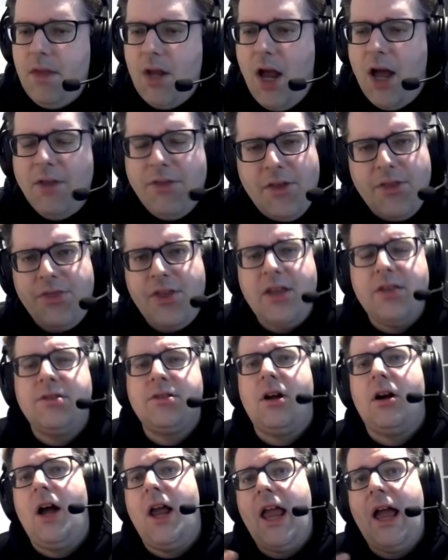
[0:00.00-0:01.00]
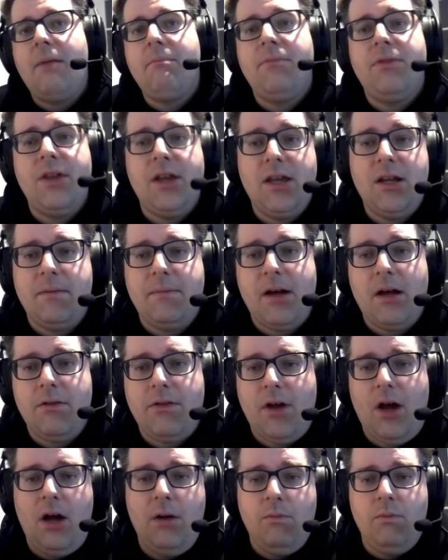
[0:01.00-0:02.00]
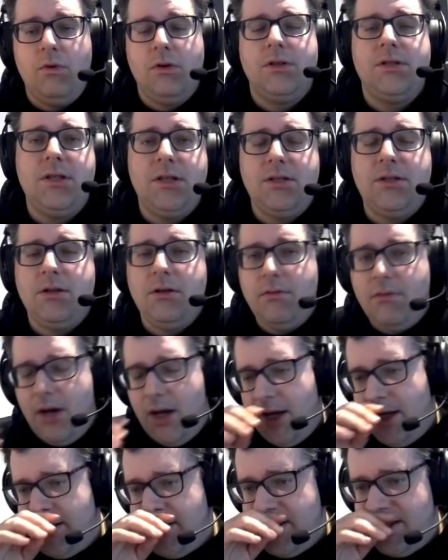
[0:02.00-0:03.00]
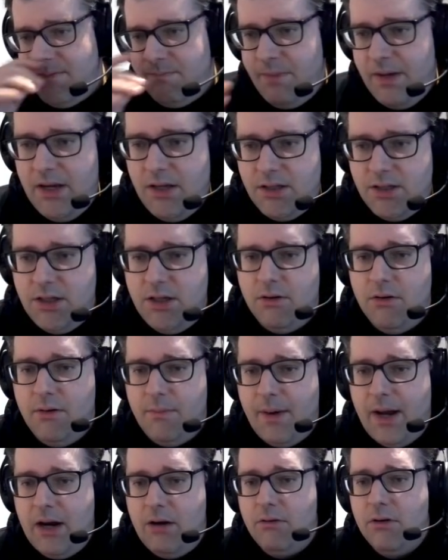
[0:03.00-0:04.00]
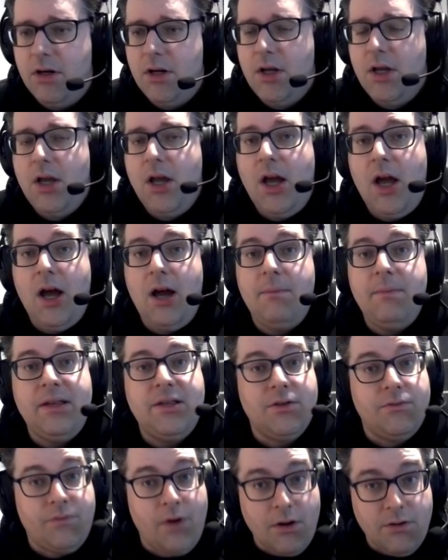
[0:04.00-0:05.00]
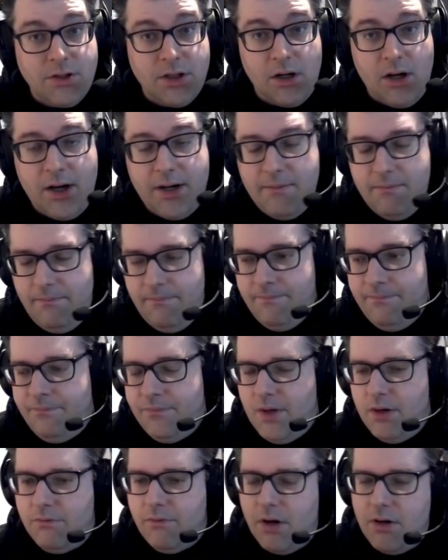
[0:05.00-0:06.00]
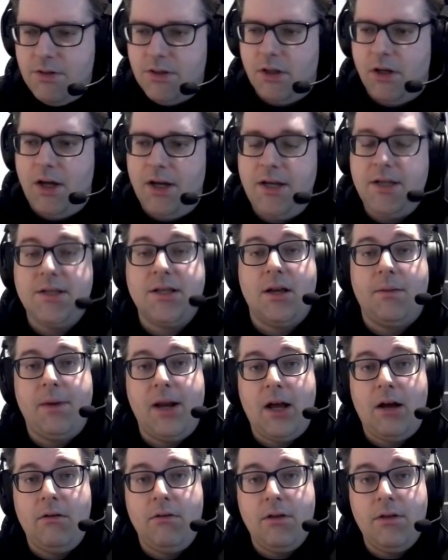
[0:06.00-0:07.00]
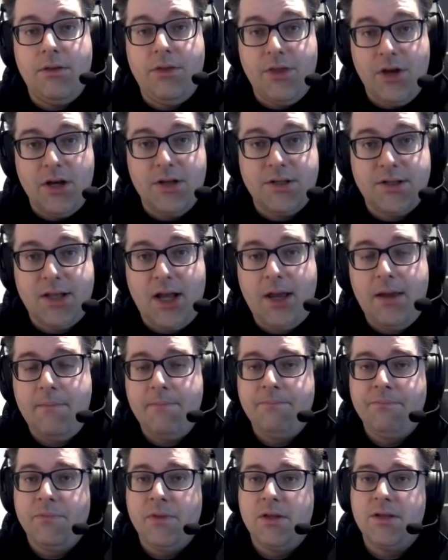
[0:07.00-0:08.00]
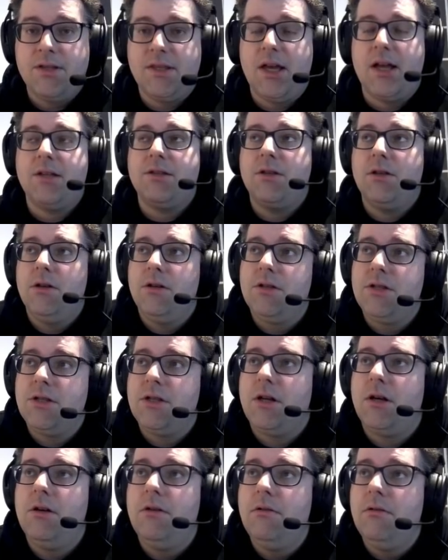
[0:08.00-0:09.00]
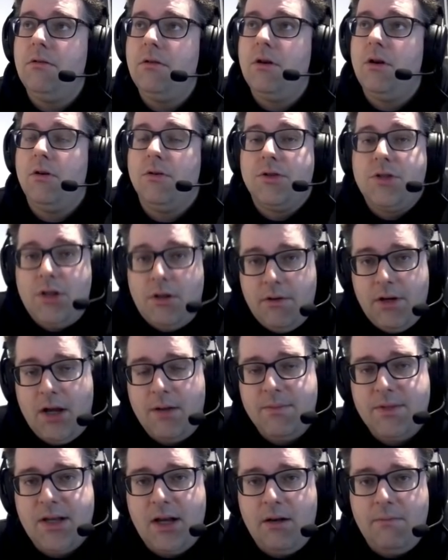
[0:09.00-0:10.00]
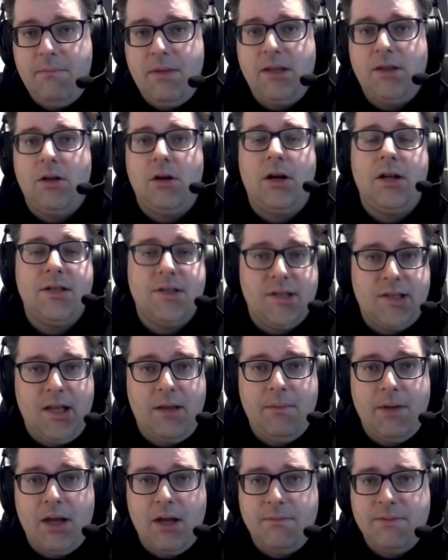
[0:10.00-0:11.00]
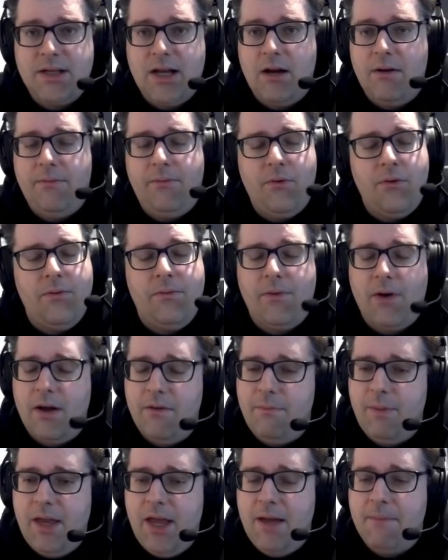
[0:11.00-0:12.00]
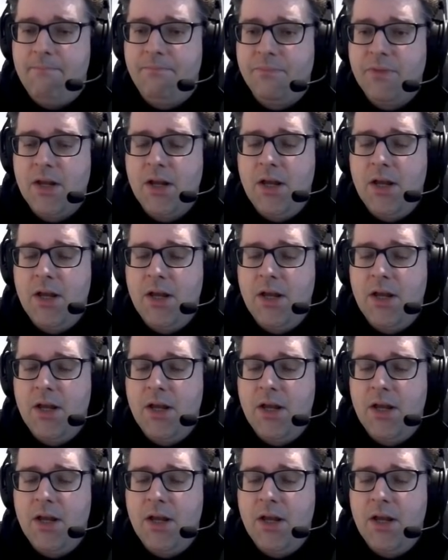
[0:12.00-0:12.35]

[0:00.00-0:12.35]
Other things that I am thinking about that I wanted to speak to you about is Arosa Line. Arosa Line is coming out Thursday, so that's good. So console, it comes out at midnight. Steam, it comes out at 4 or 5 p.m.